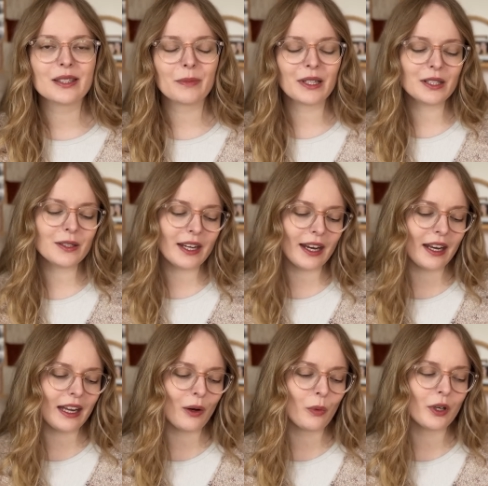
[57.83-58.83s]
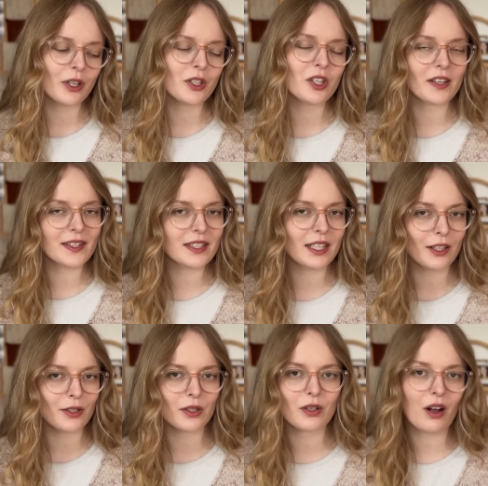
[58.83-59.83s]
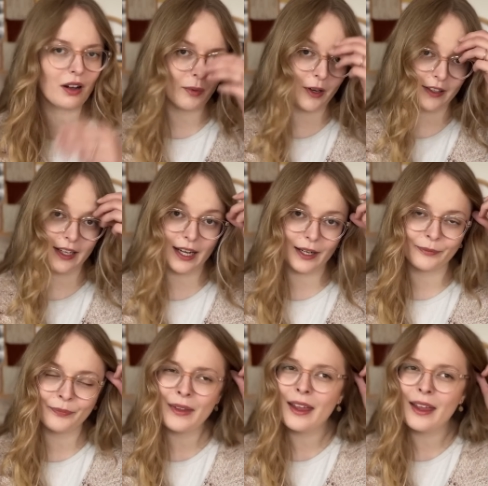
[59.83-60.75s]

But today we're just here to talk about knitting.